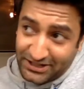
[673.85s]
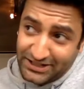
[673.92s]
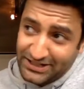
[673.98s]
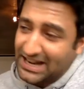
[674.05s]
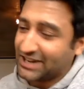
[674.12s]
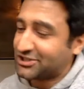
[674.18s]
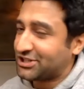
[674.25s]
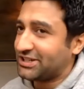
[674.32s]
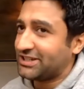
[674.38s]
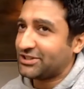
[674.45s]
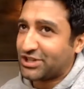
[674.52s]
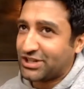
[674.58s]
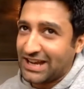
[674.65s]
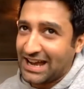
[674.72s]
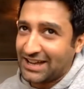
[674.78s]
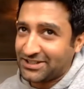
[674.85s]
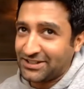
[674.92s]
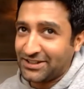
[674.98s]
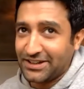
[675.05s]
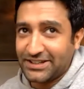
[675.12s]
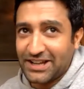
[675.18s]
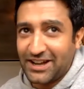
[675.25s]
And yeah, she
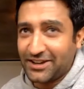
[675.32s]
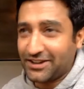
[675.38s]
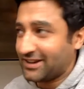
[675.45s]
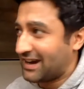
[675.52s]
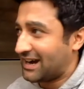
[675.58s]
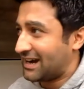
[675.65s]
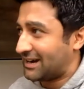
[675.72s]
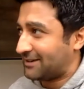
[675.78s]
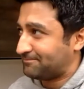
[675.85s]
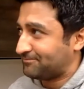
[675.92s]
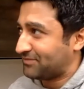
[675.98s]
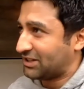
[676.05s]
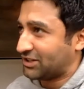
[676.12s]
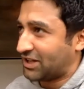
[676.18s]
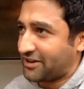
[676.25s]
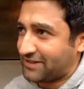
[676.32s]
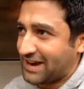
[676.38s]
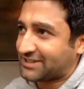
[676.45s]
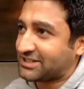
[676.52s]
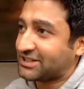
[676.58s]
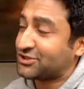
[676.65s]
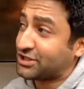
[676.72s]
hasn't done a lot of
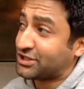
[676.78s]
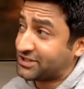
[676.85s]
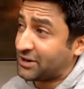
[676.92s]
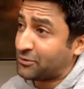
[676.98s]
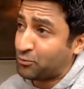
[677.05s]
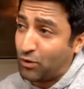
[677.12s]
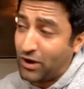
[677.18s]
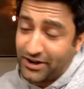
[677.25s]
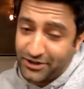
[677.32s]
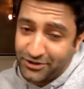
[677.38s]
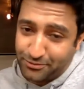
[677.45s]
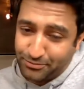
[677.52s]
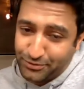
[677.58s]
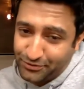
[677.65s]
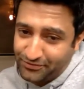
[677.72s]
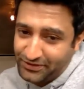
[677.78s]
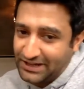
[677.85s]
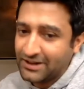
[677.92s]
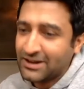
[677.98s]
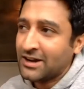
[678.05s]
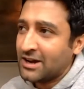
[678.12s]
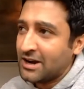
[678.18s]
acting. She's done one other
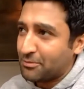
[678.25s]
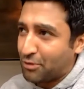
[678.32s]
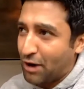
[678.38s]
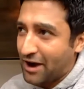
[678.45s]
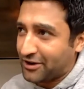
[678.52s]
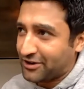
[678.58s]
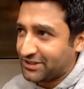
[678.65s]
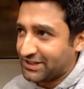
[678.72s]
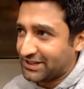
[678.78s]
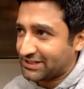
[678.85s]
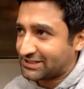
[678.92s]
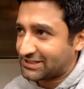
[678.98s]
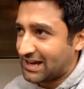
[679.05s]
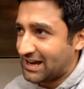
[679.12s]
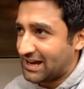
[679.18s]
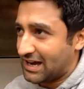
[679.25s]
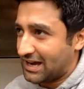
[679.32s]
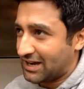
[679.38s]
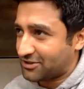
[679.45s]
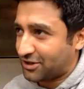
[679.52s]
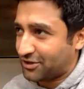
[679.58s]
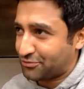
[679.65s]
movie prior to this
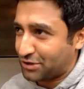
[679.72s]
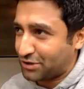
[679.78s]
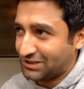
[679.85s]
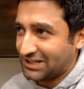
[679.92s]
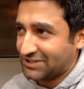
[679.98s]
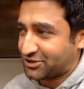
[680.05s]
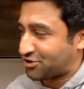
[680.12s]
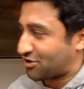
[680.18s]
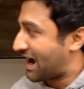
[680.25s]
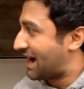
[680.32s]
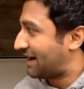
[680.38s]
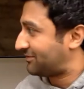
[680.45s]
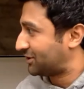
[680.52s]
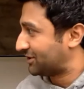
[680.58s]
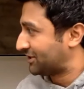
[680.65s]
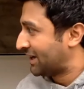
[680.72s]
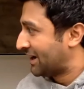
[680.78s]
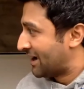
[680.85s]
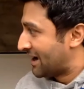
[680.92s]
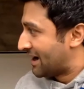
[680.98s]
called Road Less Traveled.